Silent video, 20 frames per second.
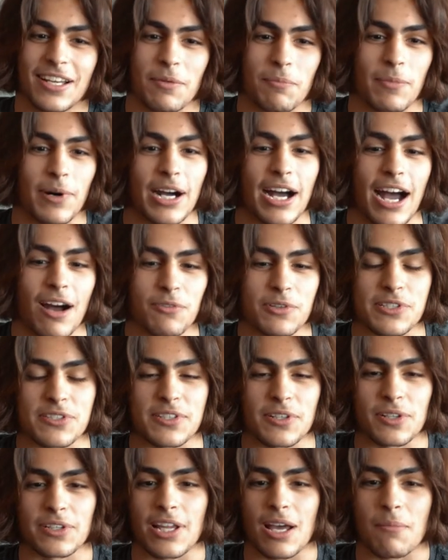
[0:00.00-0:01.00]
But I was
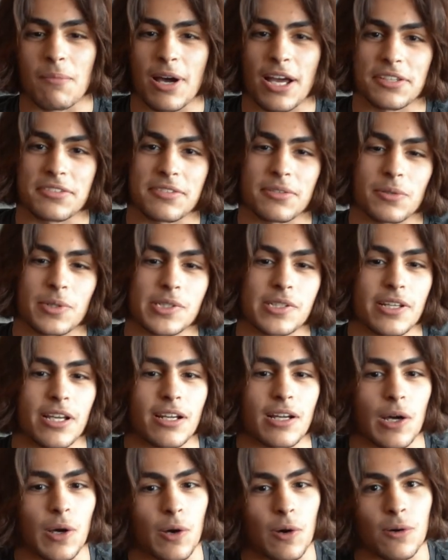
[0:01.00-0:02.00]
still in that mindset where I was
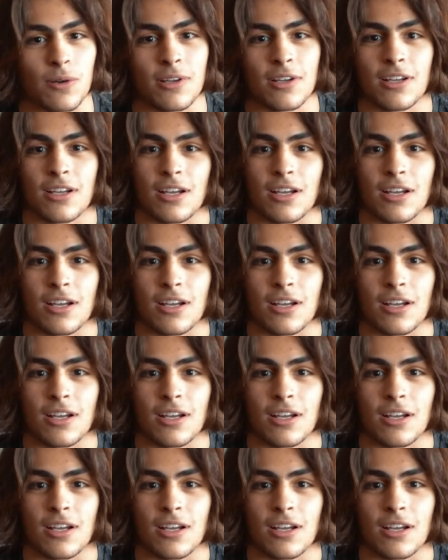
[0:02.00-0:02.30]
like, oh,